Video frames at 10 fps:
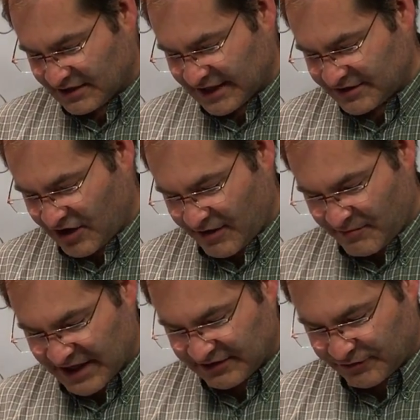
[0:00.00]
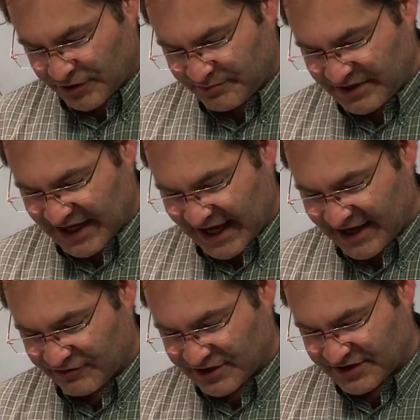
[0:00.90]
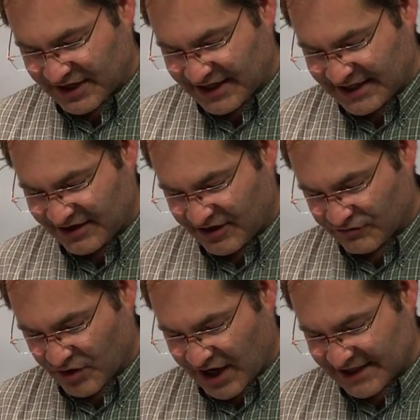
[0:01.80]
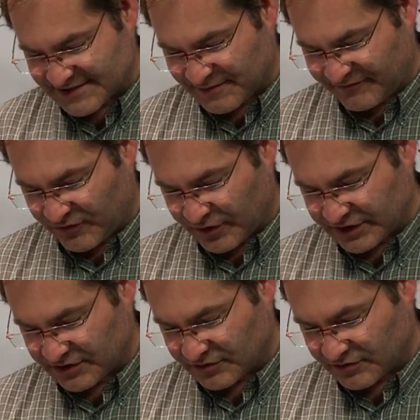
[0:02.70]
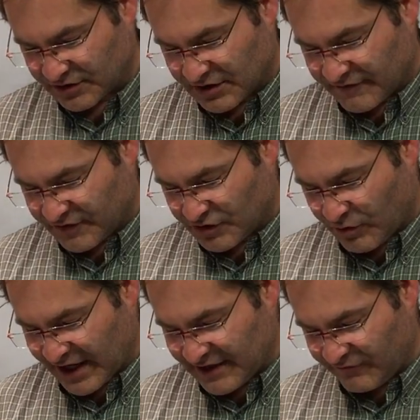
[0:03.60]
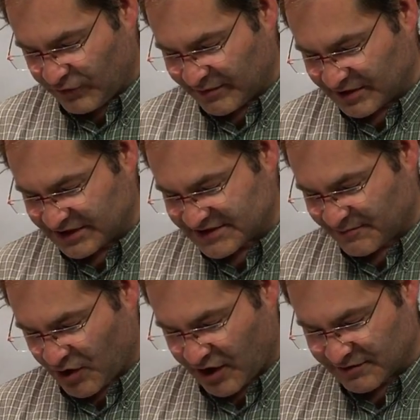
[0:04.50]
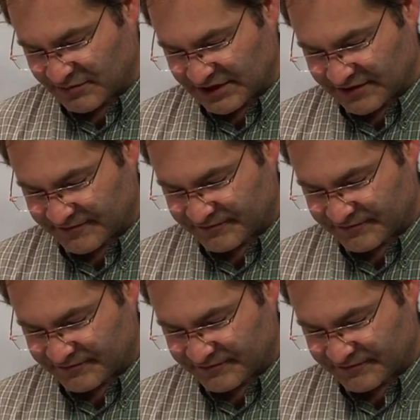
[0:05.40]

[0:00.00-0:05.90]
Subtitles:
Let not my lord be angry that I cannot rise before you, for the way of women is upon me.